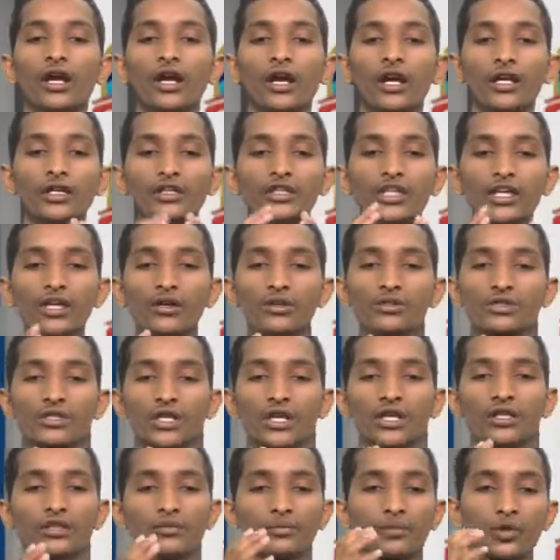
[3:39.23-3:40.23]

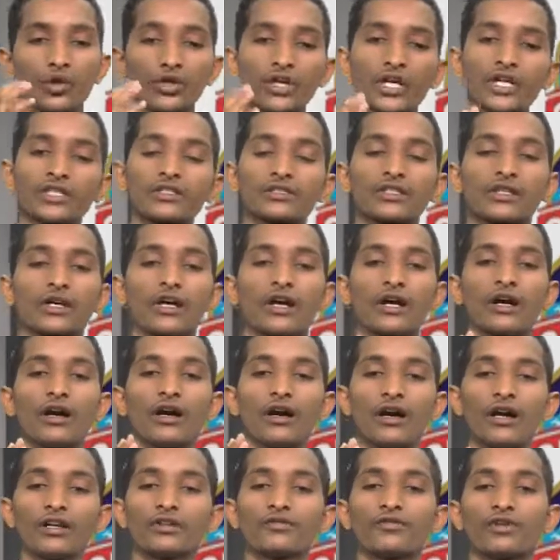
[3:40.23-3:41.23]
It protects the
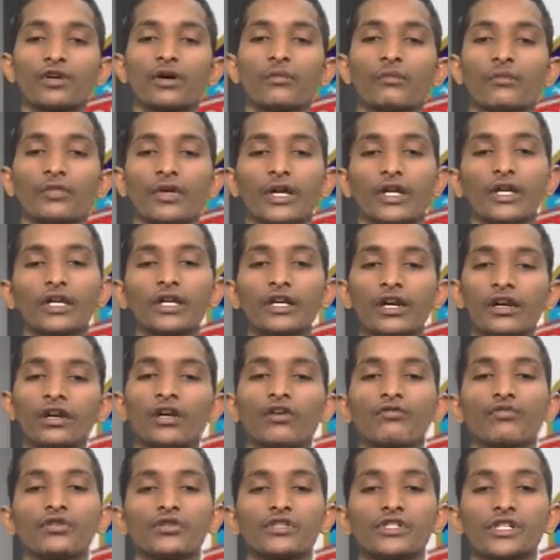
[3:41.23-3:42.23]
heart from any kind
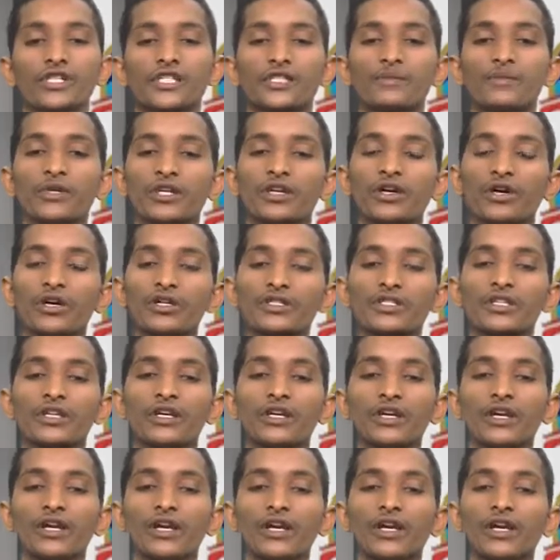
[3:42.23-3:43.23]
of injuries, because
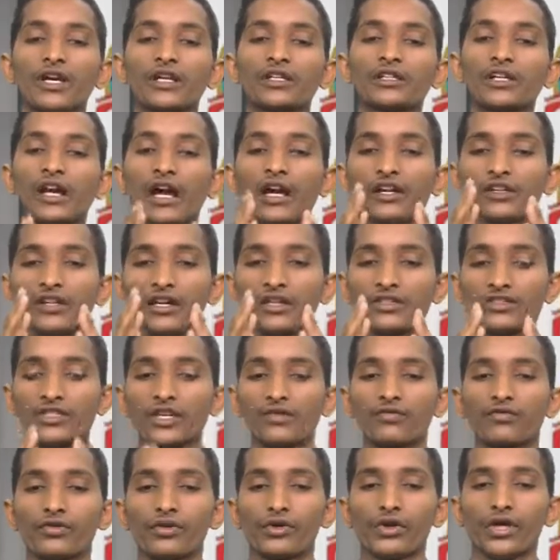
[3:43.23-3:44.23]
it contains a
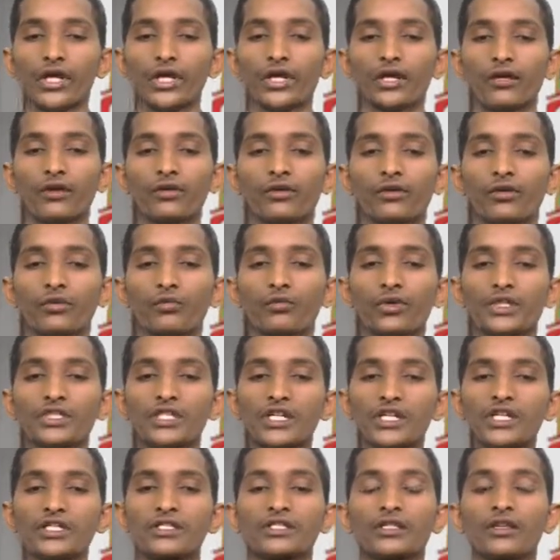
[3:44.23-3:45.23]
fluid which
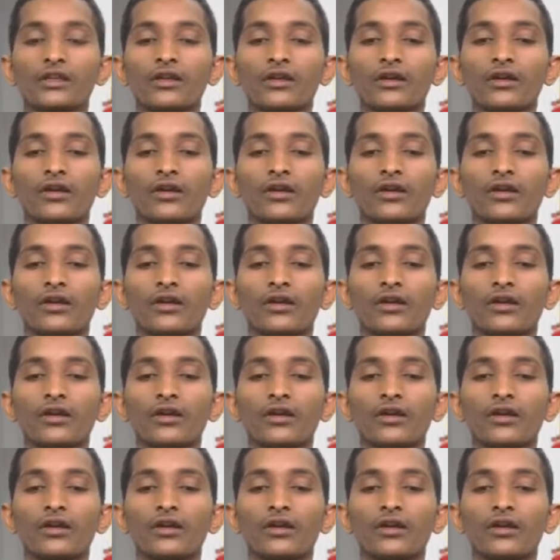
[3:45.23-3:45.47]
is